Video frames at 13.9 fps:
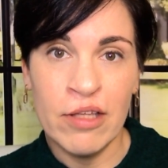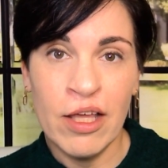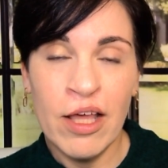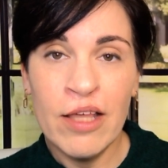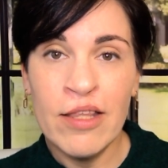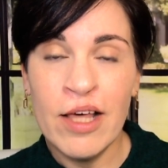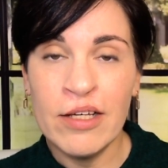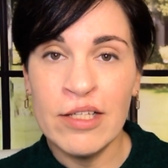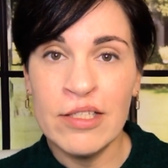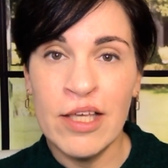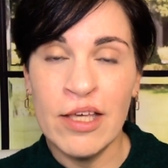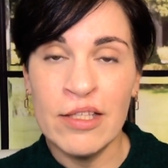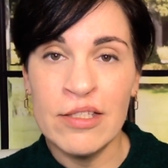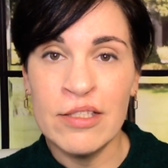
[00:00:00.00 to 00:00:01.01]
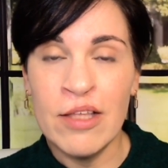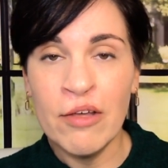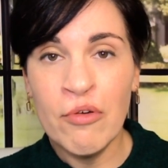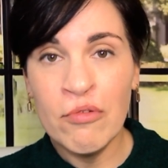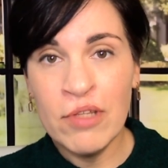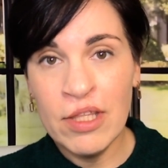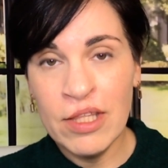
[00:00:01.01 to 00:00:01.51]
that contains not only
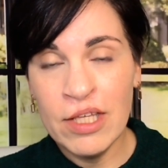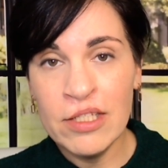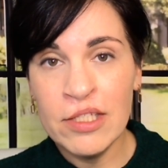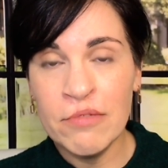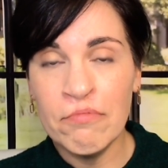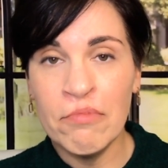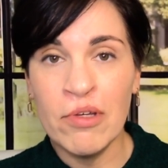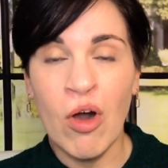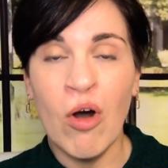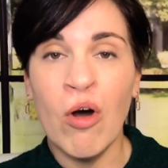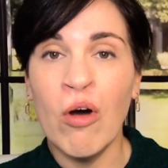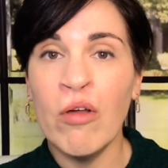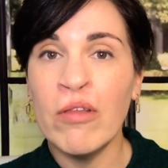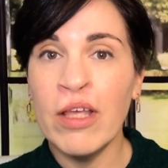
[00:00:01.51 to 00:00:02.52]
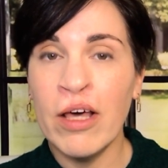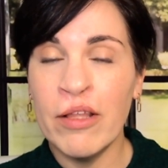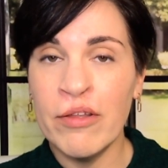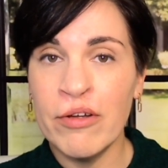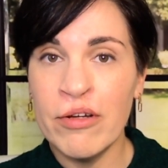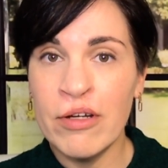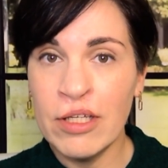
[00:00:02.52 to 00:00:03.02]
this, but all the
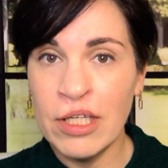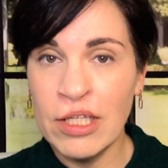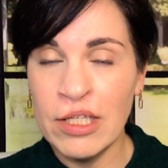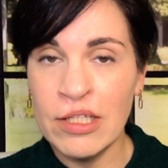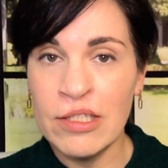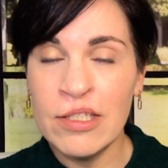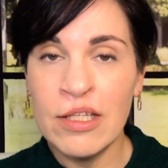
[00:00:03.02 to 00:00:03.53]
other keys